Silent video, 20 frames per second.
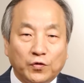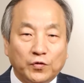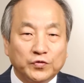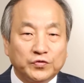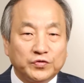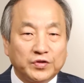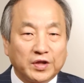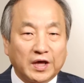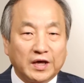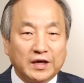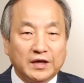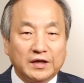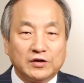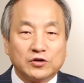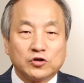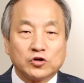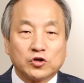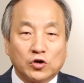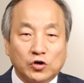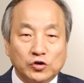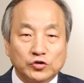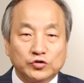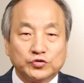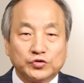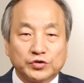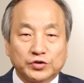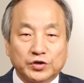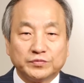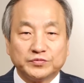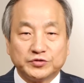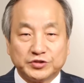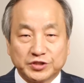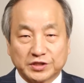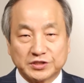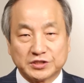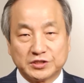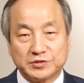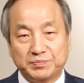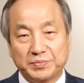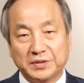forth a culture of
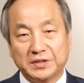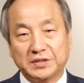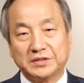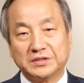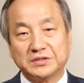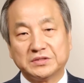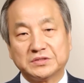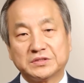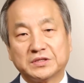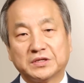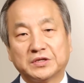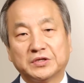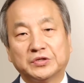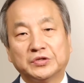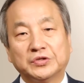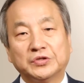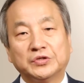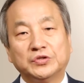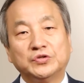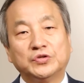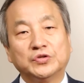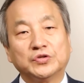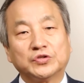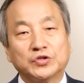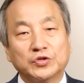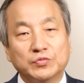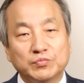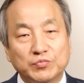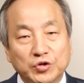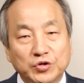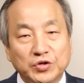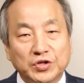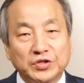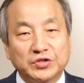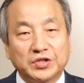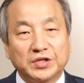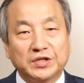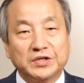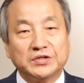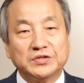just peace to
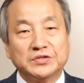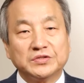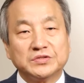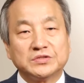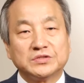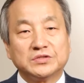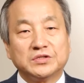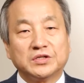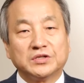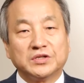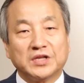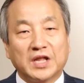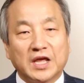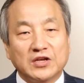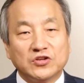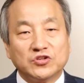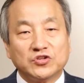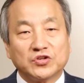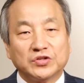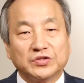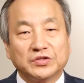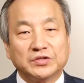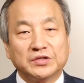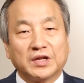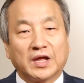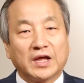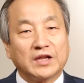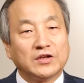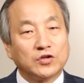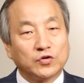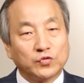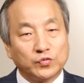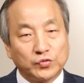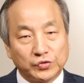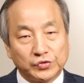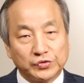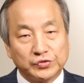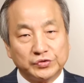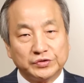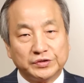communities, the nation, and the
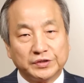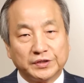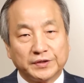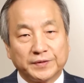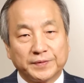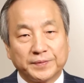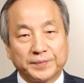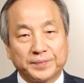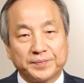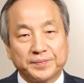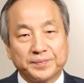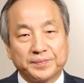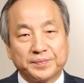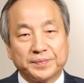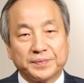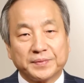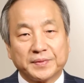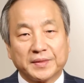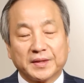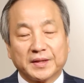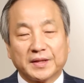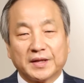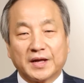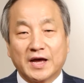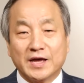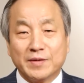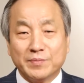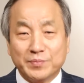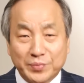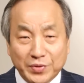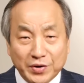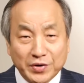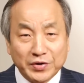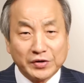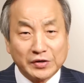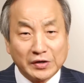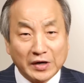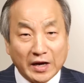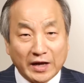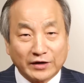world. I am
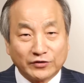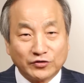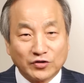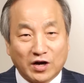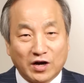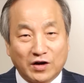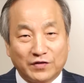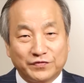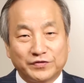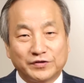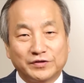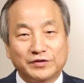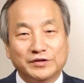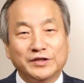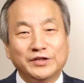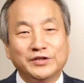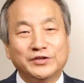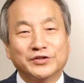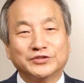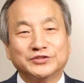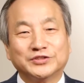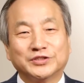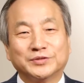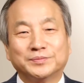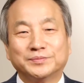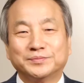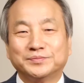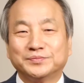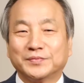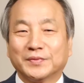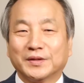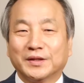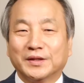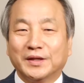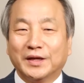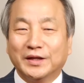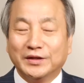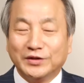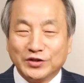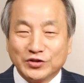very glad to offer leadership
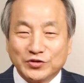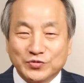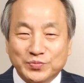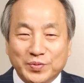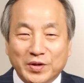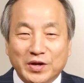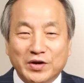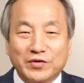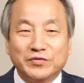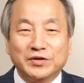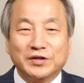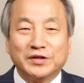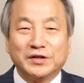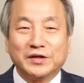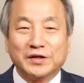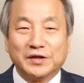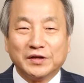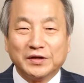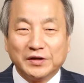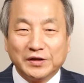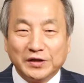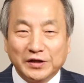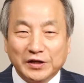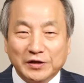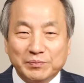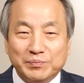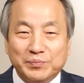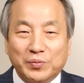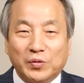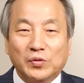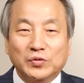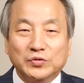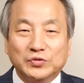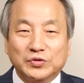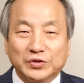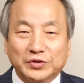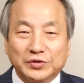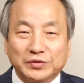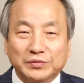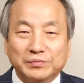in this very
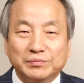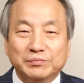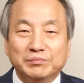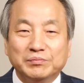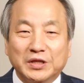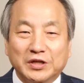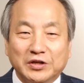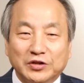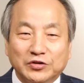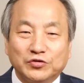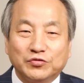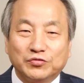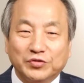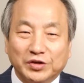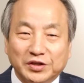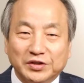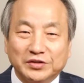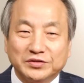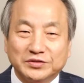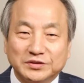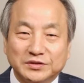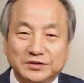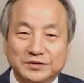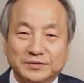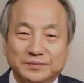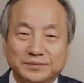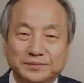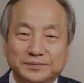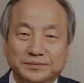important ministries.